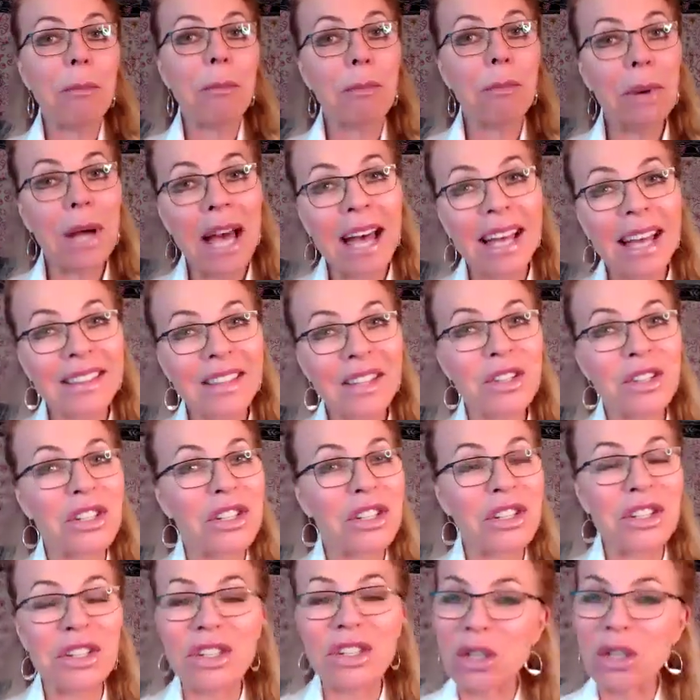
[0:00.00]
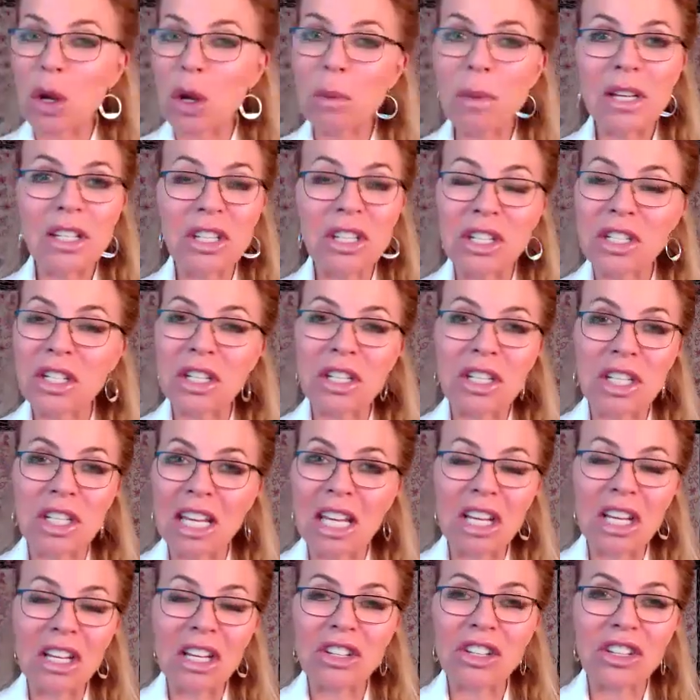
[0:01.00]
But there's just so much to
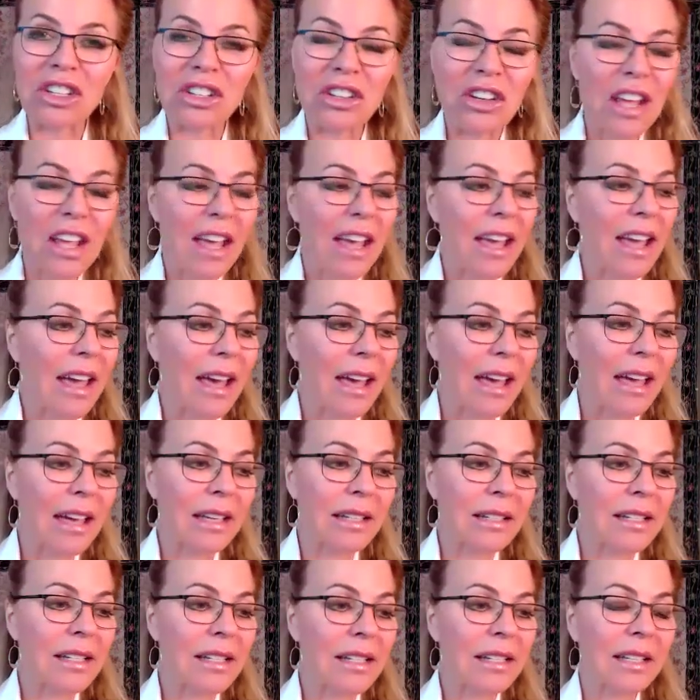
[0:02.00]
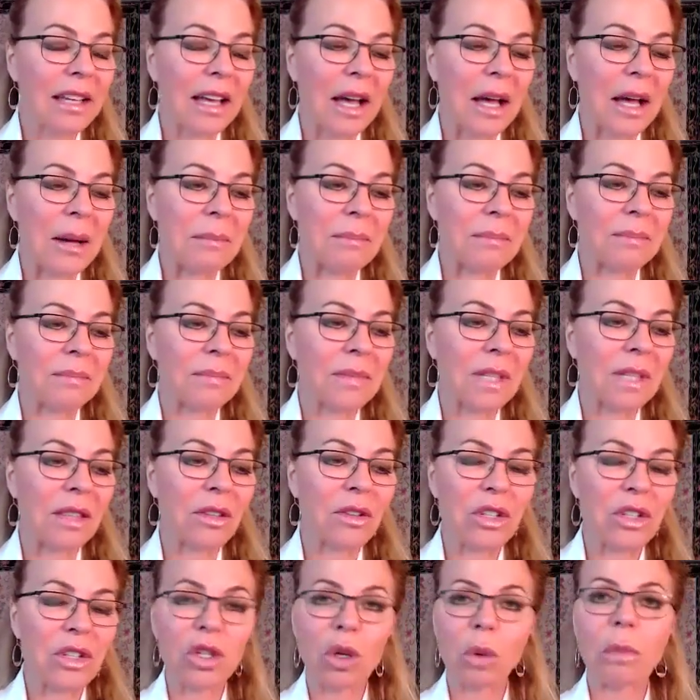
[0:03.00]
teach, and
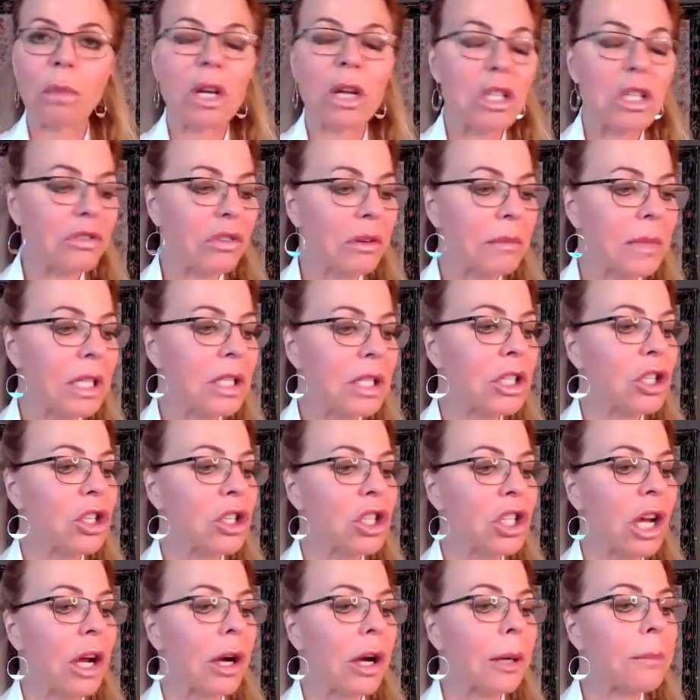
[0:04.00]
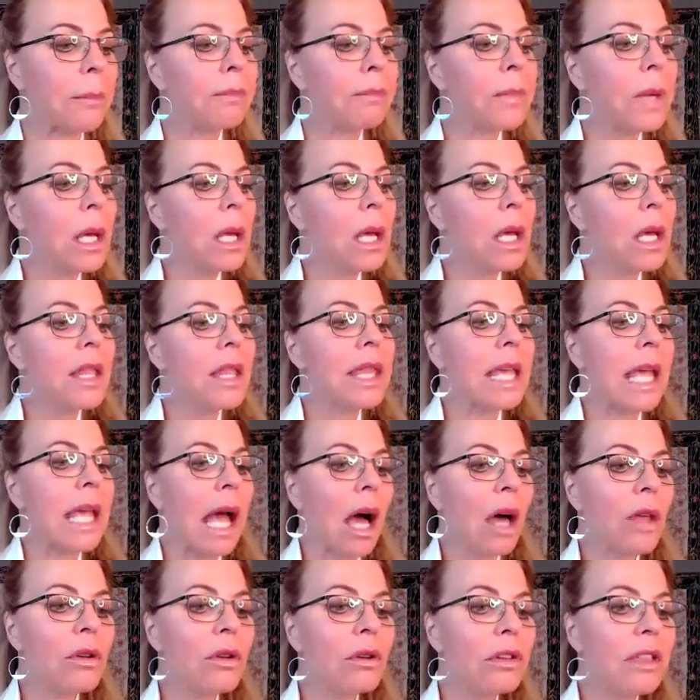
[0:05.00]
there's so much for me to share. The
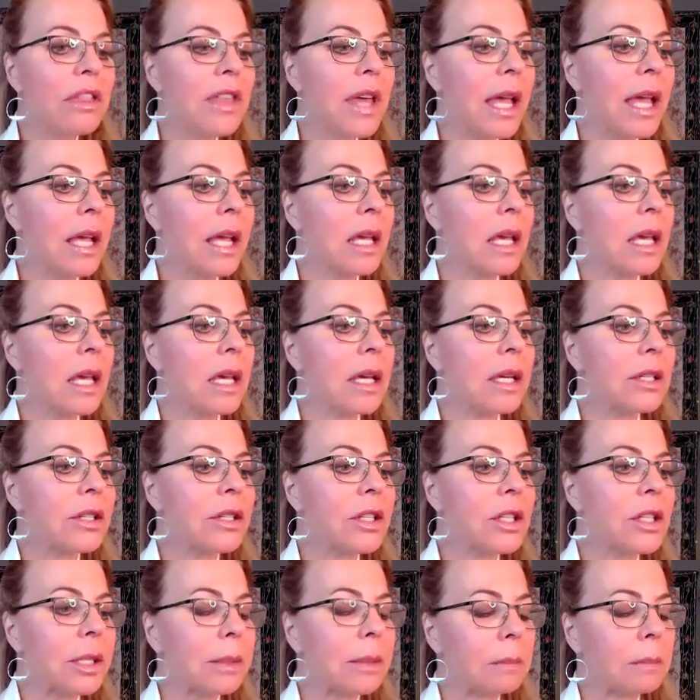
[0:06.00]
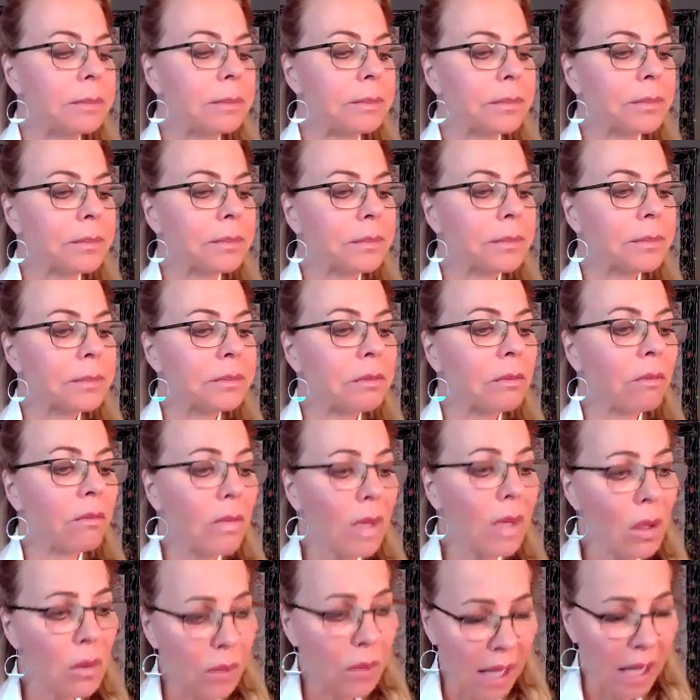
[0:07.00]
other thing is,
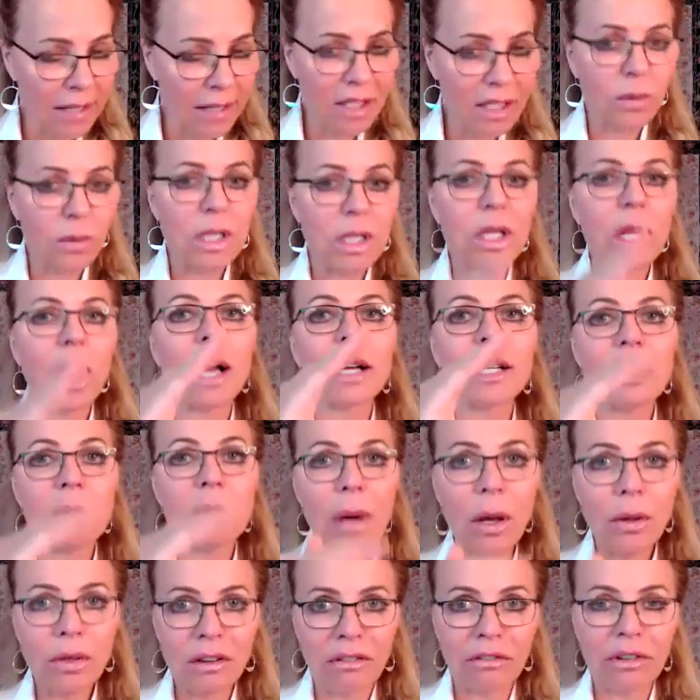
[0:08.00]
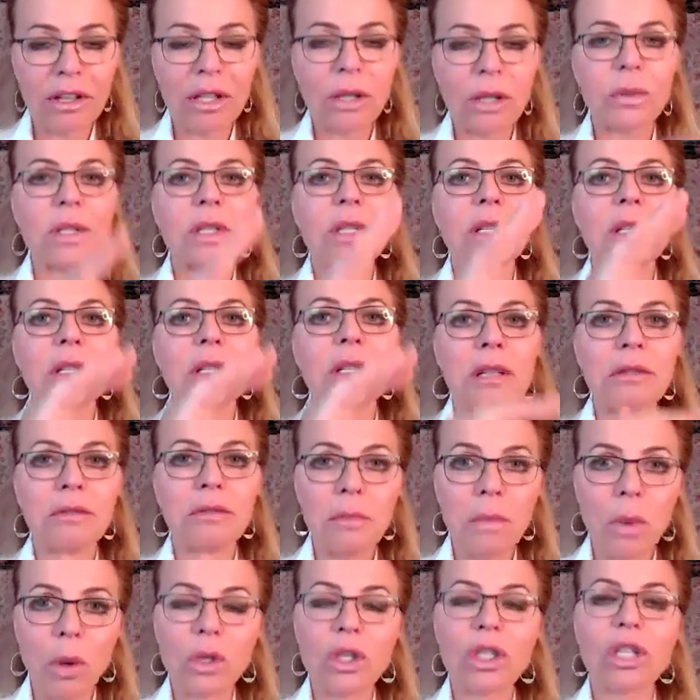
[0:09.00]
Okay, so we talked about the frequencies of
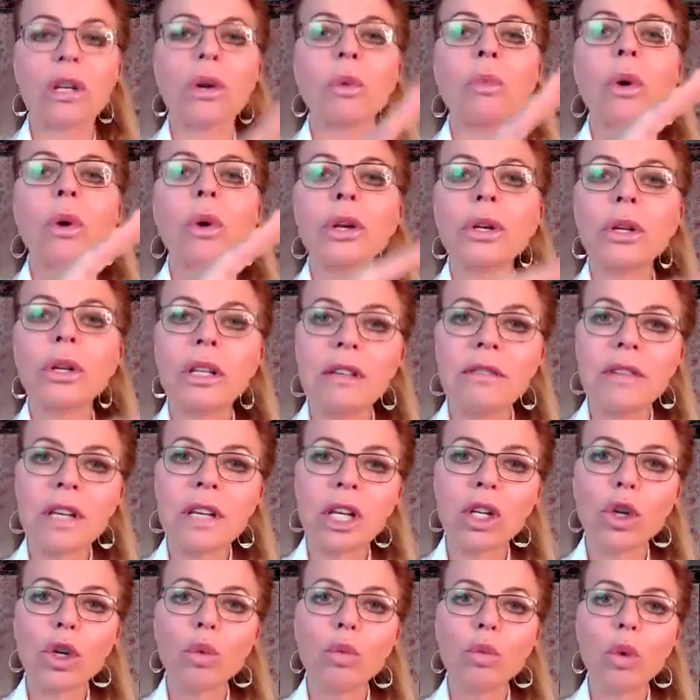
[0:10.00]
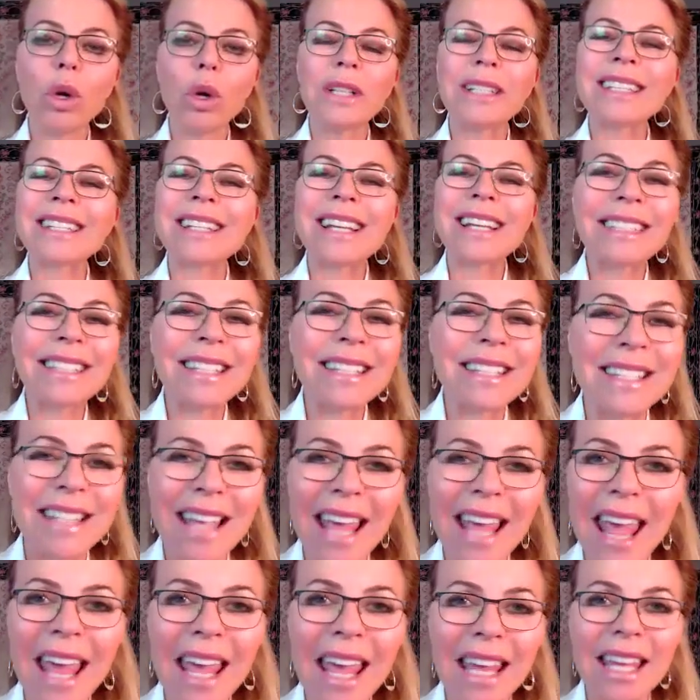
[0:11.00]
emotion and where you're living in your world. It's not to
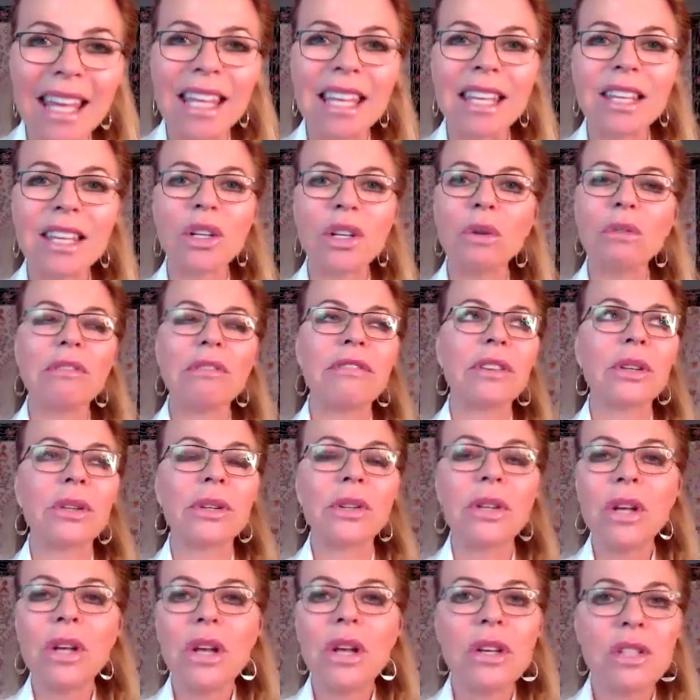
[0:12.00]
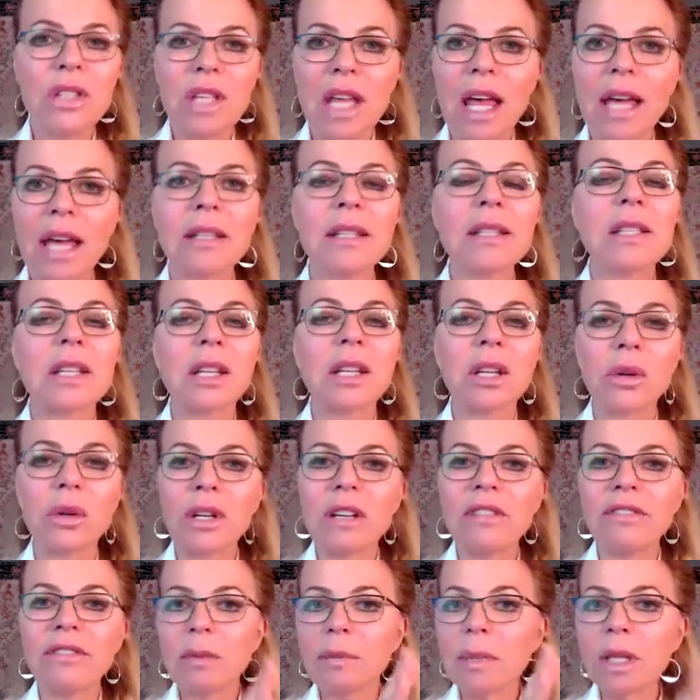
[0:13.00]
say you don't feel sadness and
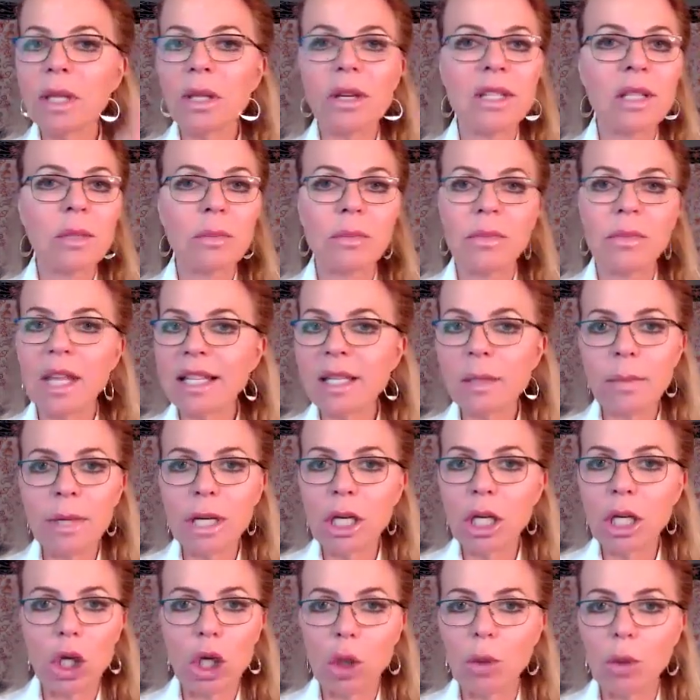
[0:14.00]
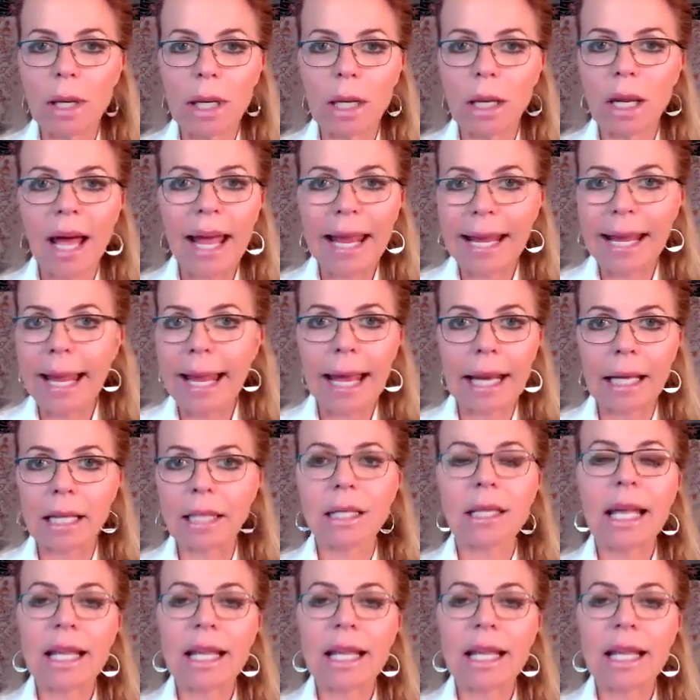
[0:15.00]
grief. I mean, that's being human. I get it.